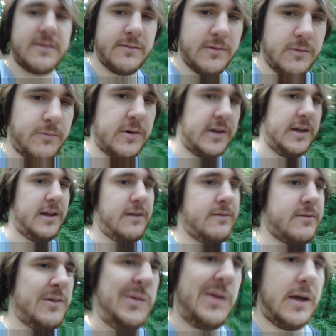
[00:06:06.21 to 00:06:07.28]
something they'll bring in.
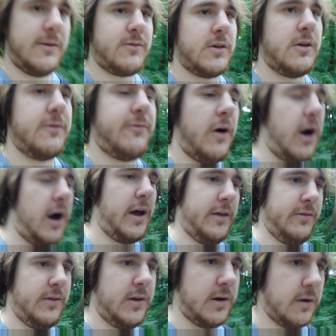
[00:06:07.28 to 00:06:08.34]
So now you have to go
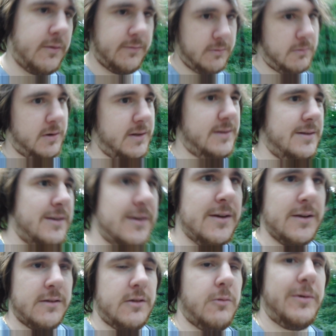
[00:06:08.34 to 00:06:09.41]
find the other one,
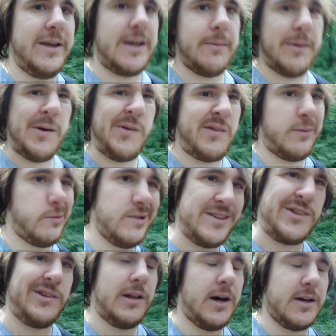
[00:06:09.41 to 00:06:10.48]
the weaker Pokemon.
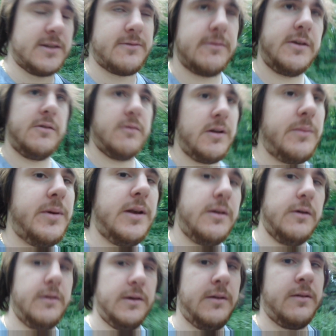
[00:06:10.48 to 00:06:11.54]
That's the last thing you want to be
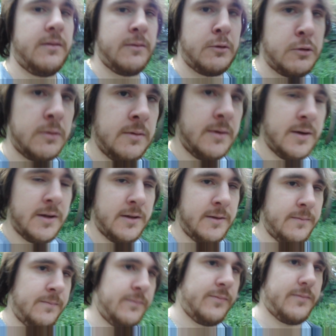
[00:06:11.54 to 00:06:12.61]
doing.
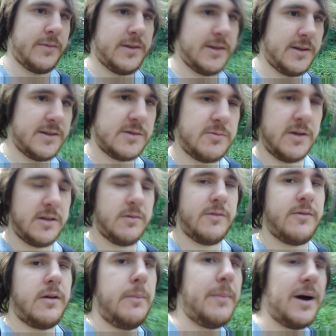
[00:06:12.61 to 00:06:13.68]
But that is weird that we
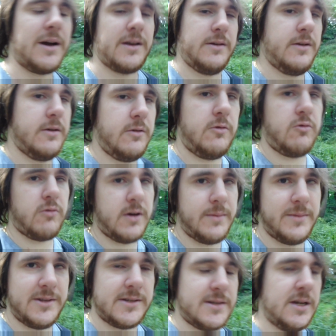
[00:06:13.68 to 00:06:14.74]
found a Muk and no
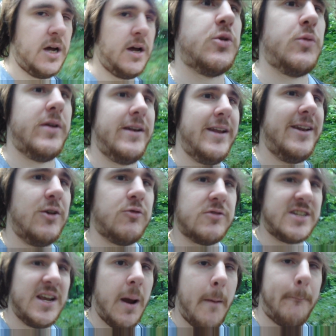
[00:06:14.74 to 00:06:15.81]
Grimers. Doing the
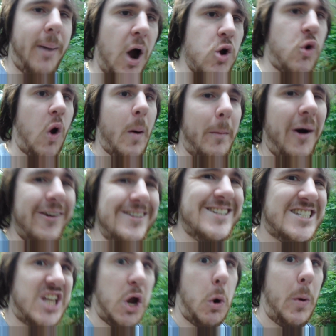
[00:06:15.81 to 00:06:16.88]
naughty
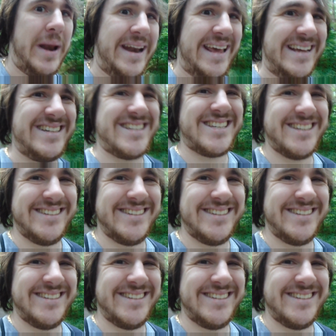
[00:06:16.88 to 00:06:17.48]
Pokemon, doing it.